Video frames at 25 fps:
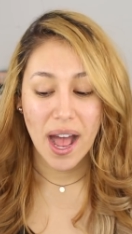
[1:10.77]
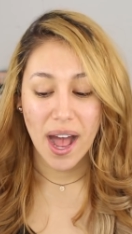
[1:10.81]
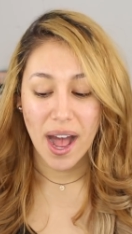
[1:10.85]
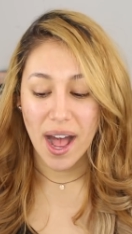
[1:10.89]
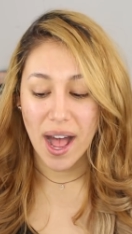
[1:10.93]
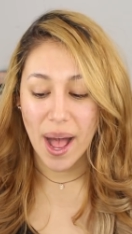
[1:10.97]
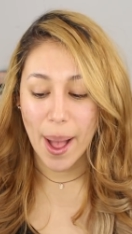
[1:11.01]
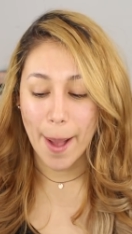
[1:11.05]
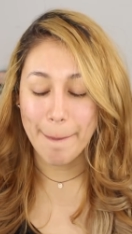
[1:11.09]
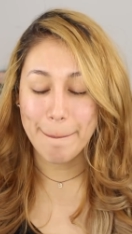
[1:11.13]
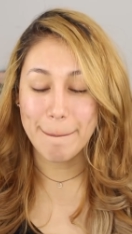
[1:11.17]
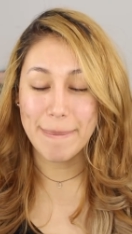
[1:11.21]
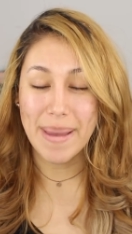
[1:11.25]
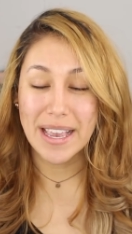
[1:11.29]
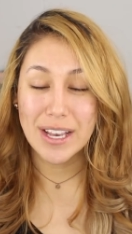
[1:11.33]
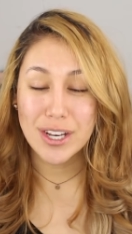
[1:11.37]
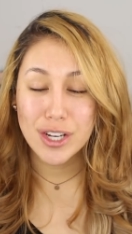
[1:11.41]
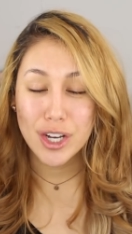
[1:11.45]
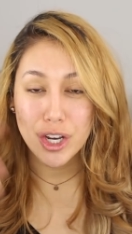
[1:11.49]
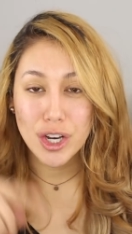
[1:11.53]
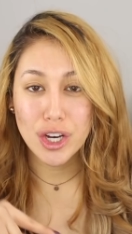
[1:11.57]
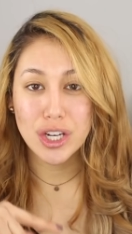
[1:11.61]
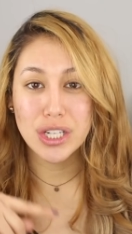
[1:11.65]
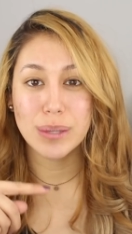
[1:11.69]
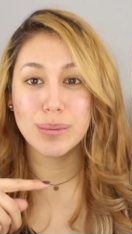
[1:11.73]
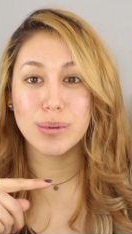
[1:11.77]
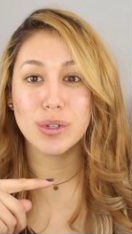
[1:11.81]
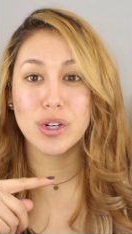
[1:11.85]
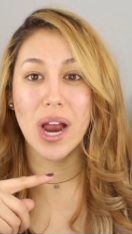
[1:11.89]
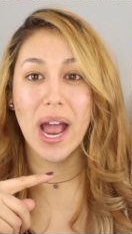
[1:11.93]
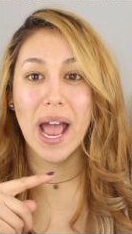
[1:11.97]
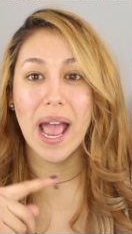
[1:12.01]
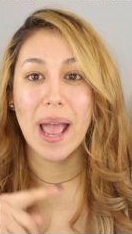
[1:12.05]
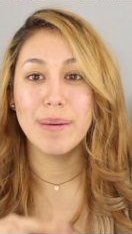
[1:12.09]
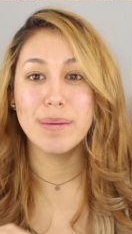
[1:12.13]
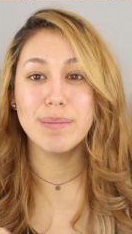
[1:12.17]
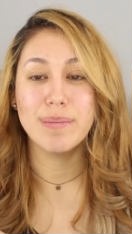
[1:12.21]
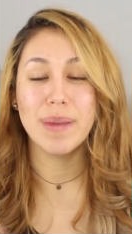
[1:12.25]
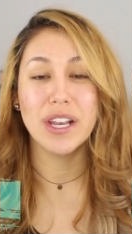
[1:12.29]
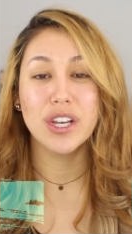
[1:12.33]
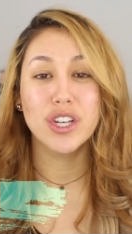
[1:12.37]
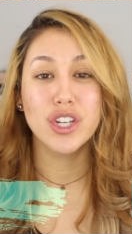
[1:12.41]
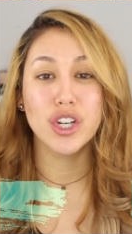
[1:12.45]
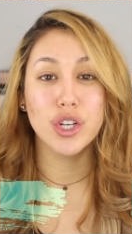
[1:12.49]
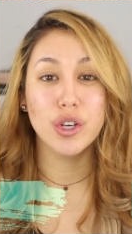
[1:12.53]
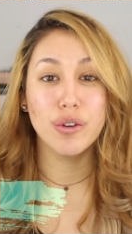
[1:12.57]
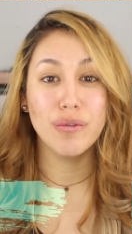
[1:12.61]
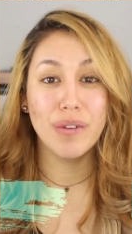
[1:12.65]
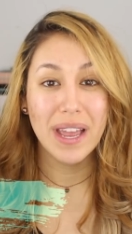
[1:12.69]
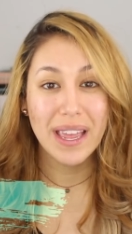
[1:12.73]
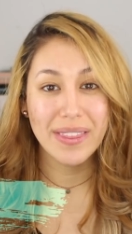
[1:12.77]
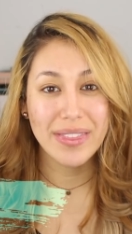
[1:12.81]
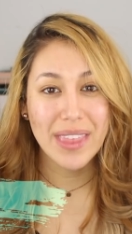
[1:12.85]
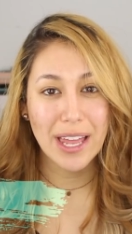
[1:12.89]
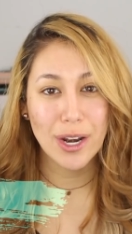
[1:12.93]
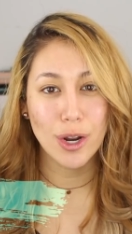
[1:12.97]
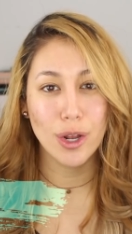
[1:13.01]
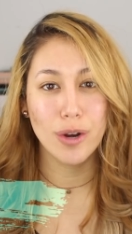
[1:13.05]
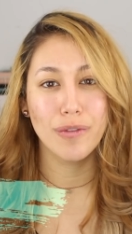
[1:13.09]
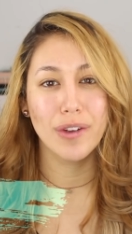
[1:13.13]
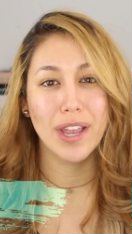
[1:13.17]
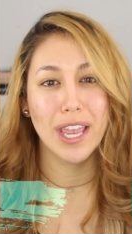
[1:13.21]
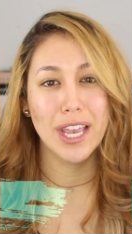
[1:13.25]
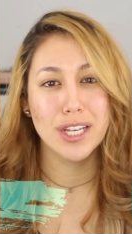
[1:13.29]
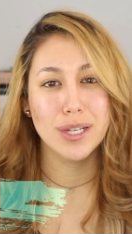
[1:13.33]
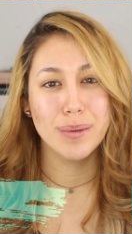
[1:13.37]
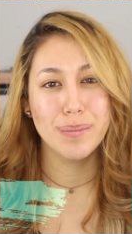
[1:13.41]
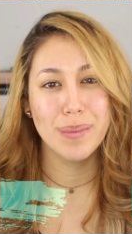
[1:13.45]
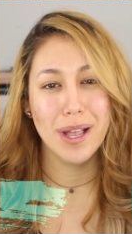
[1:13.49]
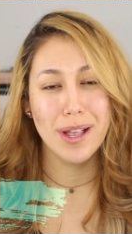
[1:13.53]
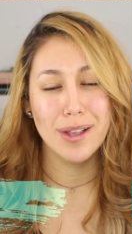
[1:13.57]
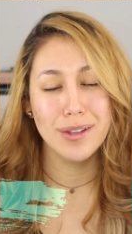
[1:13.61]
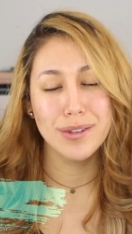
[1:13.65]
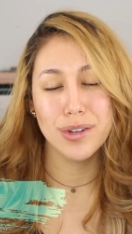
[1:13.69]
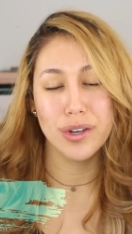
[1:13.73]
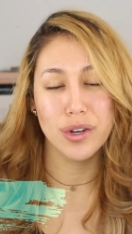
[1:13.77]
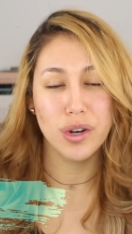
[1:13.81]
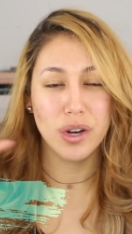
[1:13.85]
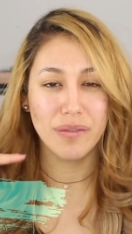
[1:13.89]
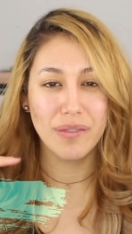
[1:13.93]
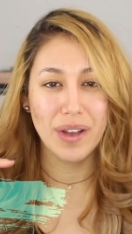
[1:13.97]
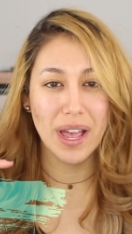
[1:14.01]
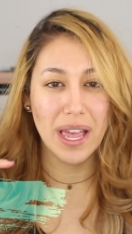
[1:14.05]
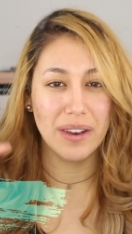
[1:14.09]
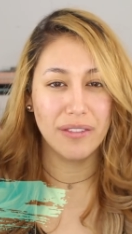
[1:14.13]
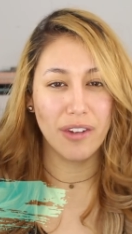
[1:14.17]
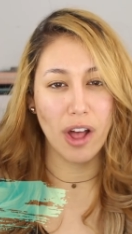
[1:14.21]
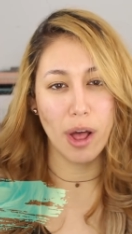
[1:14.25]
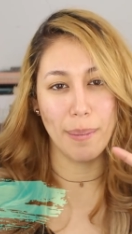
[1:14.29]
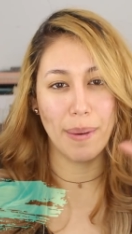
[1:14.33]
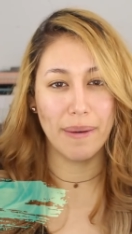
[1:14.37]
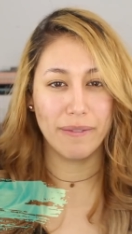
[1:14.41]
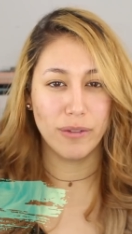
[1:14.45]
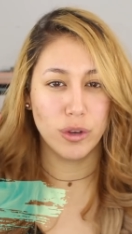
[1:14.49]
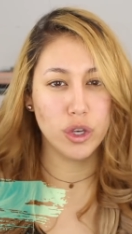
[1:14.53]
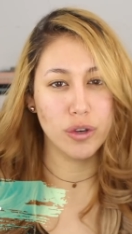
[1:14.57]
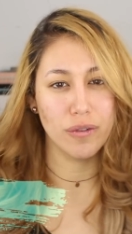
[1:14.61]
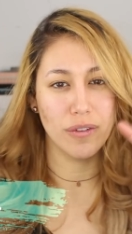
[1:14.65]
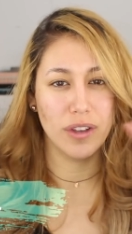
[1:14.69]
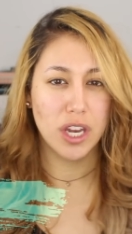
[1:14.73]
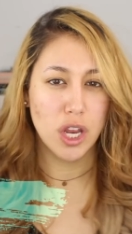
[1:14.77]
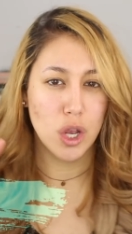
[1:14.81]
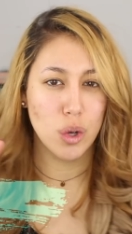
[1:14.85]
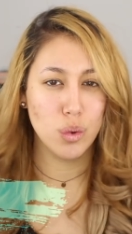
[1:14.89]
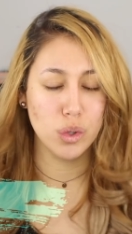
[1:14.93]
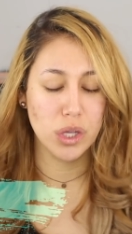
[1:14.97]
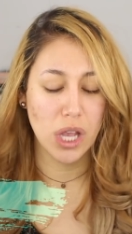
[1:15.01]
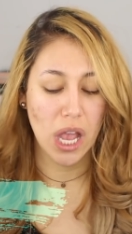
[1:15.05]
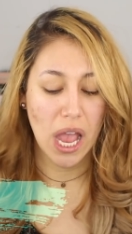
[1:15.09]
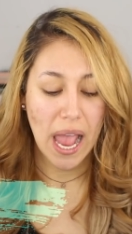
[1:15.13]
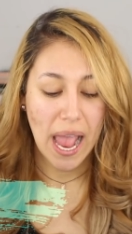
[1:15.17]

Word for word: Um, make sure you're subscribed. Make sure you hit that notification bell so you're notified of all my future videos.